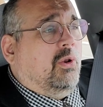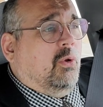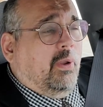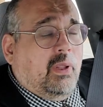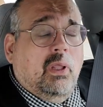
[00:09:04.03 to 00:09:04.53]

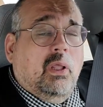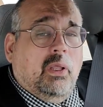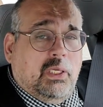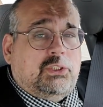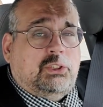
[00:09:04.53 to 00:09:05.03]

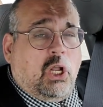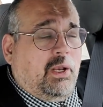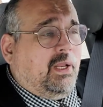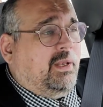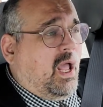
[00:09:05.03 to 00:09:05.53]
doing is
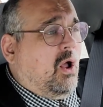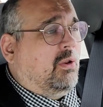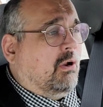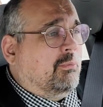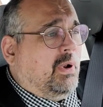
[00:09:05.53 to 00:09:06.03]
shutting
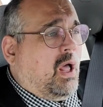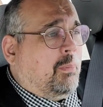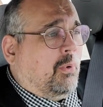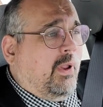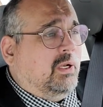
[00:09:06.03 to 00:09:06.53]
down government
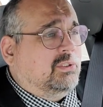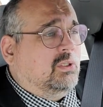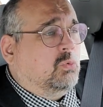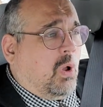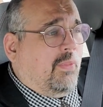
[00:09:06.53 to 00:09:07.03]

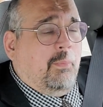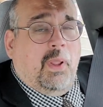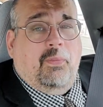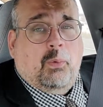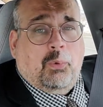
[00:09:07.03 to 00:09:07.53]
operations while they
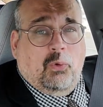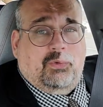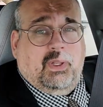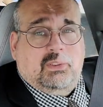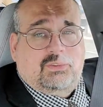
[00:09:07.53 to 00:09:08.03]
made their
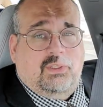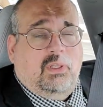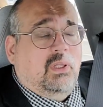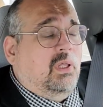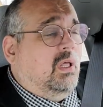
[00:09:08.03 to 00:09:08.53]
protest.
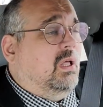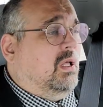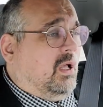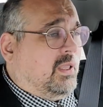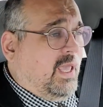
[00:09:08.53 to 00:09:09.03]

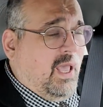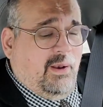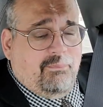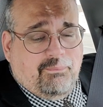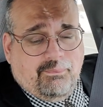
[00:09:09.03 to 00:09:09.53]

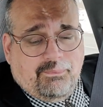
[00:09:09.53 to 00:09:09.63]
Again,